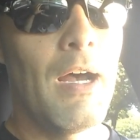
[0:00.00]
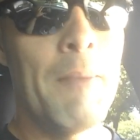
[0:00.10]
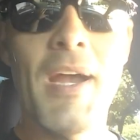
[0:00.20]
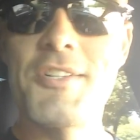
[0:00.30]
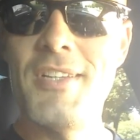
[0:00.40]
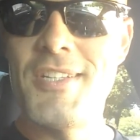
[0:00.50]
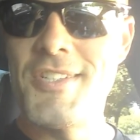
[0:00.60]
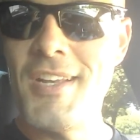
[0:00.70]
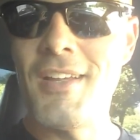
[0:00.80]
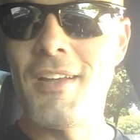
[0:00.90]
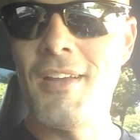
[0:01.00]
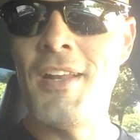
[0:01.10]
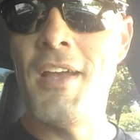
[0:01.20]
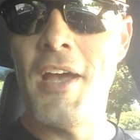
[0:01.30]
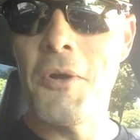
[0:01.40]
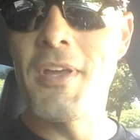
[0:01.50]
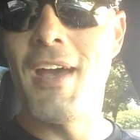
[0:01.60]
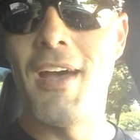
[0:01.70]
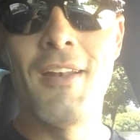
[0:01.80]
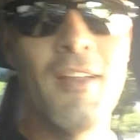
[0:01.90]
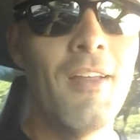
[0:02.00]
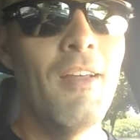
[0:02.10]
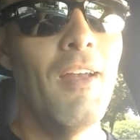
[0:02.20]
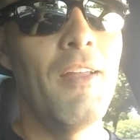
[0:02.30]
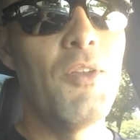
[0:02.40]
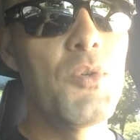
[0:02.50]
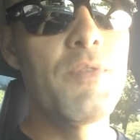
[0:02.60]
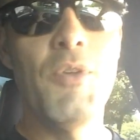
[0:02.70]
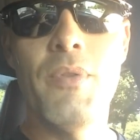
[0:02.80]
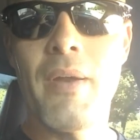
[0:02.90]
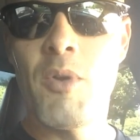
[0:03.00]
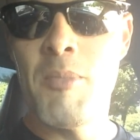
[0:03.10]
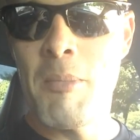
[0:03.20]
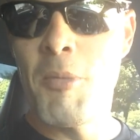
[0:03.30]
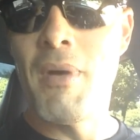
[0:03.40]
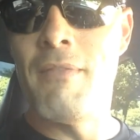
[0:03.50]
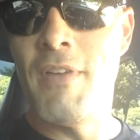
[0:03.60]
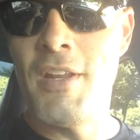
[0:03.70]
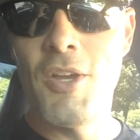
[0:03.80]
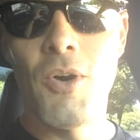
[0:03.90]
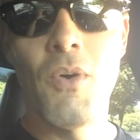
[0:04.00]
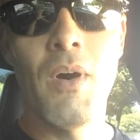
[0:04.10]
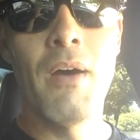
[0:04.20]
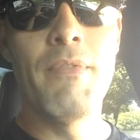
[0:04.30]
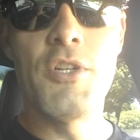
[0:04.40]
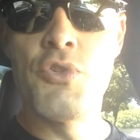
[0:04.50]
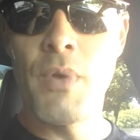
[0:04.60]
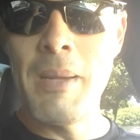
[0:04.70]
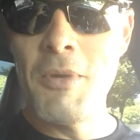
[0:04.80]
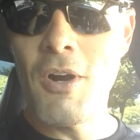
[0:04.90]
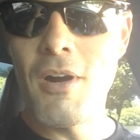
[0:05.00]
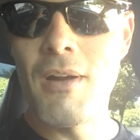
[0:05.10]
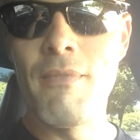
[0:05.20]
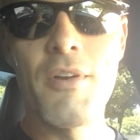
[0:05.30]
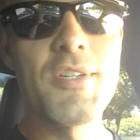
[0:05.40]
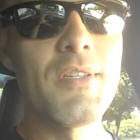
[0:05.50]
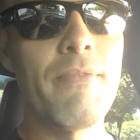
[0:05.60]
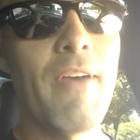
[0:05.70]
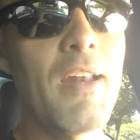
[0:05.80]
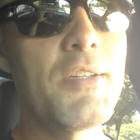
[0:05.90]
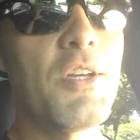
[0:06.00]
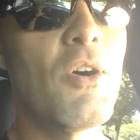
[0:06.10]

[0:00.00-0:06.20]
I'm actually sitting in a Hellcat. And those of you that remember my video of the dream car versus the fantasy